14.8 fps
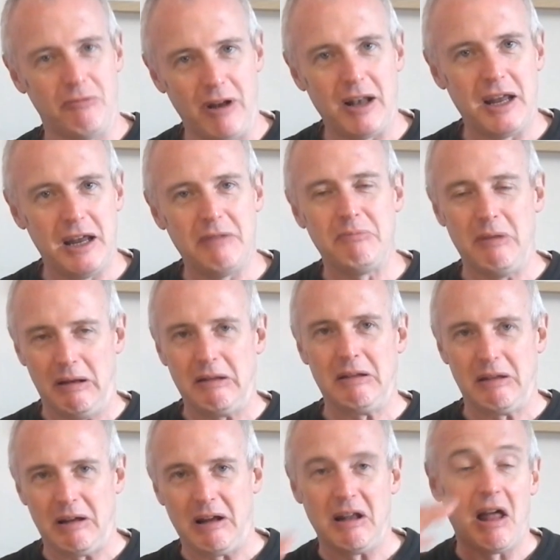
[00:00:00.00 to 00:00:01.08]
really
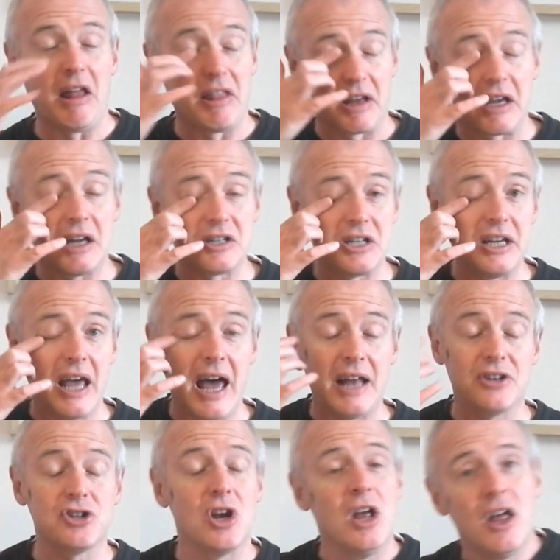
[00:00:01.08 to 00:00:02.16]
at the cutting
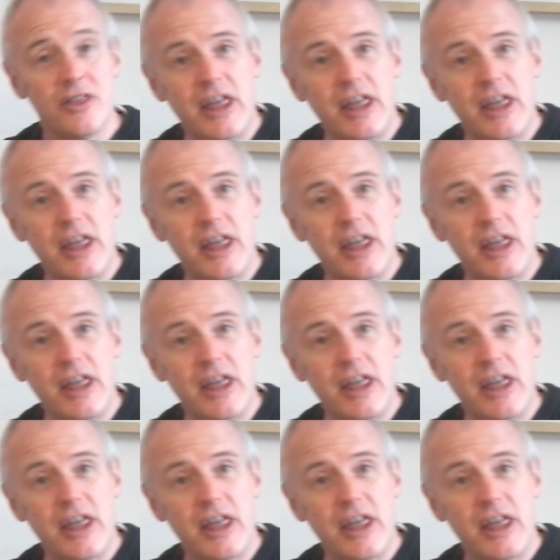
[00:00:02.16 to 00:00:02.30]
edge,